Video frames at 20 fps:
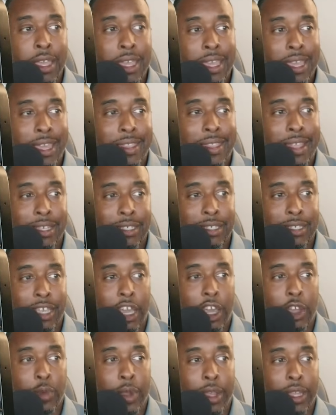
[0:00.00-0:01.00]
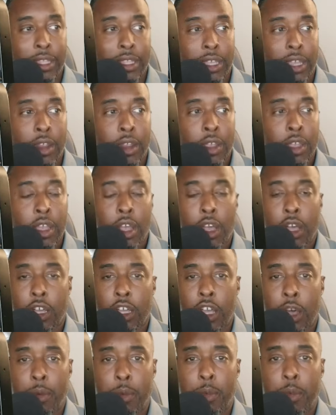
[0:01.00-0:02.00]
in that sound right there. A
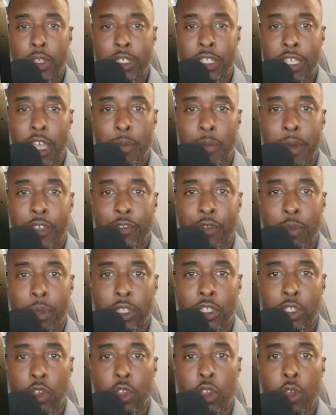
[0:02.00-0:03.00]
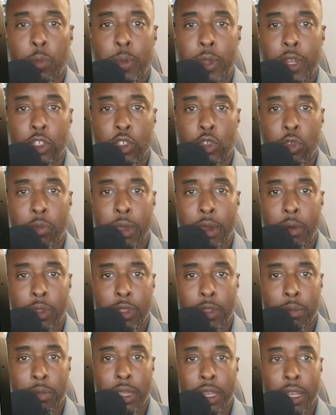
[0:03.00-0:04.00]
couple more sound bites from Antonio Pierce, who met with
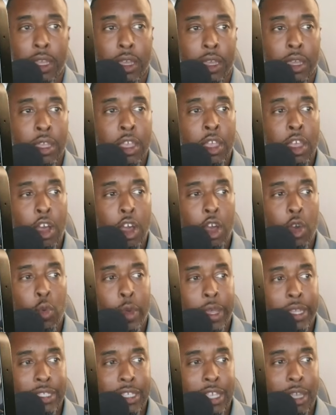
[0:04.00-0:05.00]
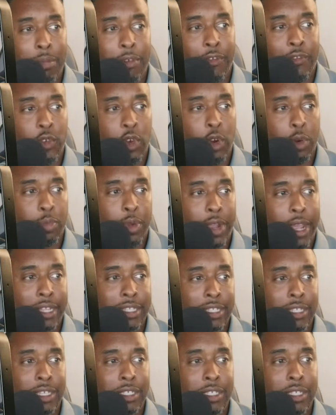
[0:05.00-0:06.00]
the media on Wednesday before
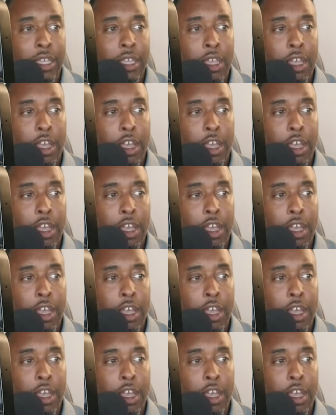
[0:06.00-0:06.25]
practice.